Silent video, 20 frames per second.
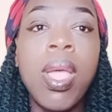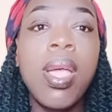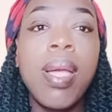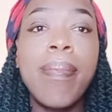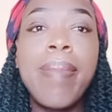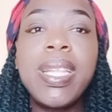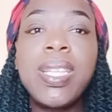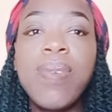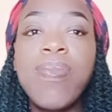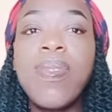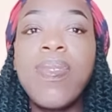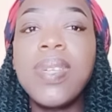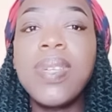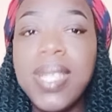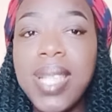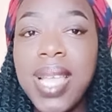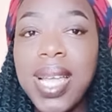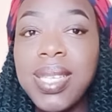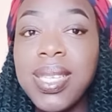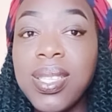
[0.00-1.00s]
But of course,
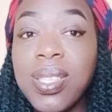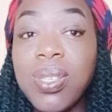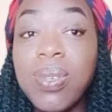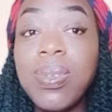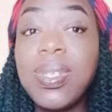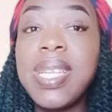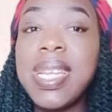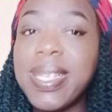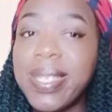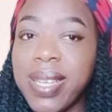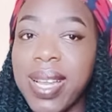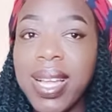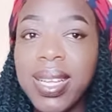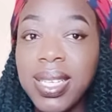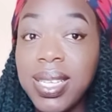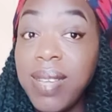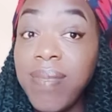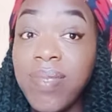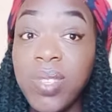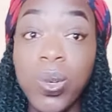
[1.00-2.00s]
that is not
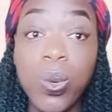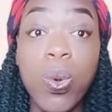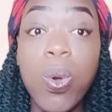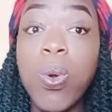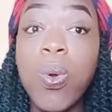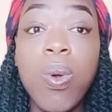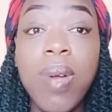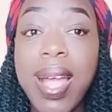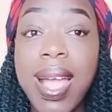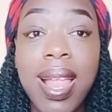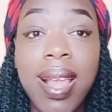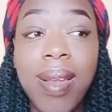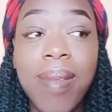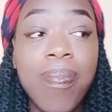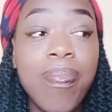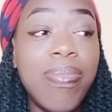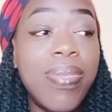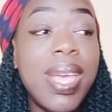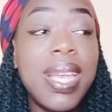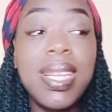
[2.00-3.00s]
attractive to Coco girl.
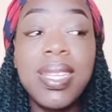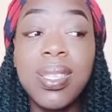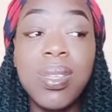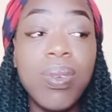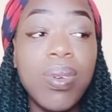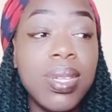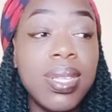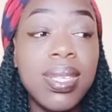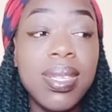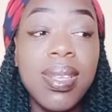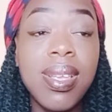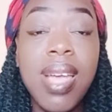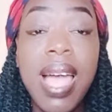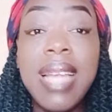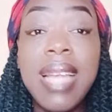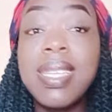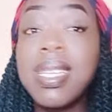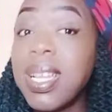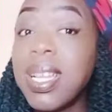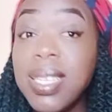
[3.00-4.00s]
That is not
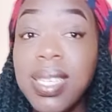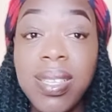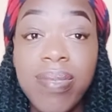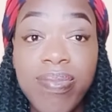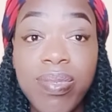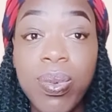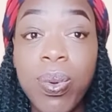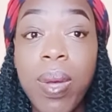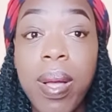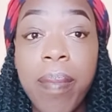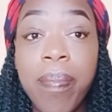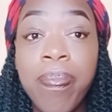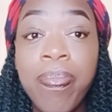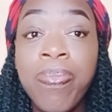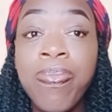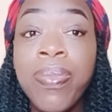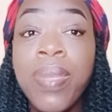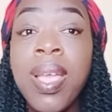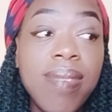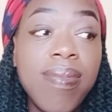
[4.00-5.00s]
attractive to her.
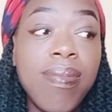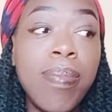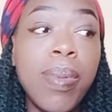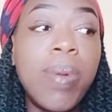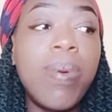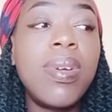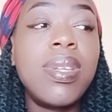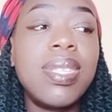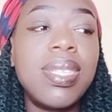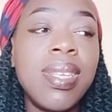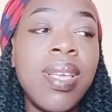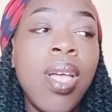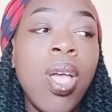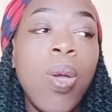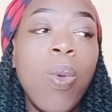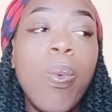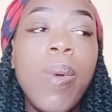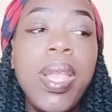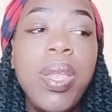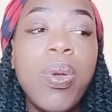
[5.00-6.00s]
Because
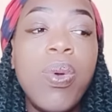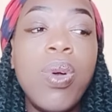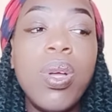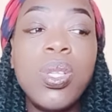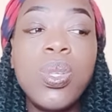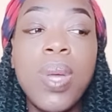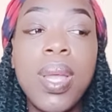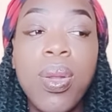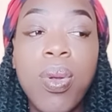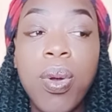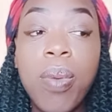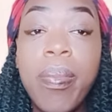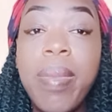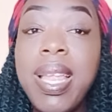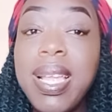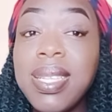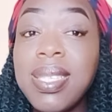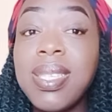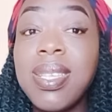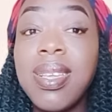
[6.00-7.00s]
when you go to an
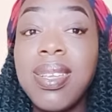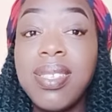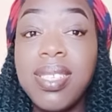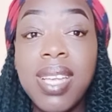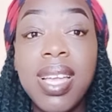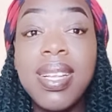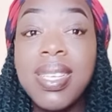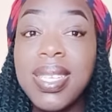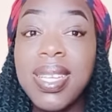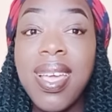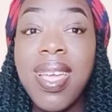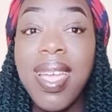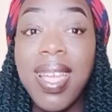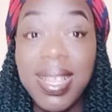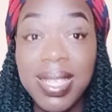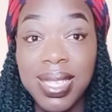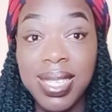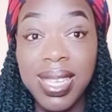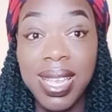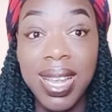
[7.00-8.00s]
homeless shelter,
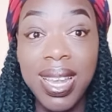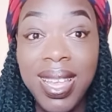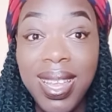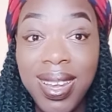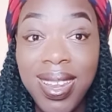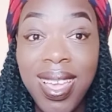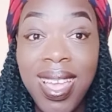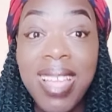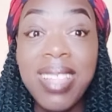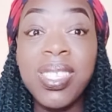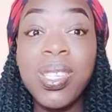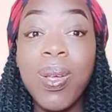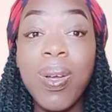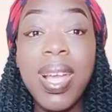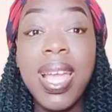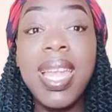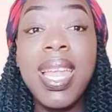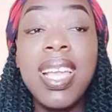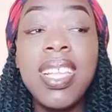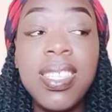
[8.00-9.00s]
it's clean, it's
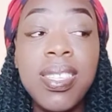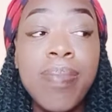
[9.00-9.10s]
organized.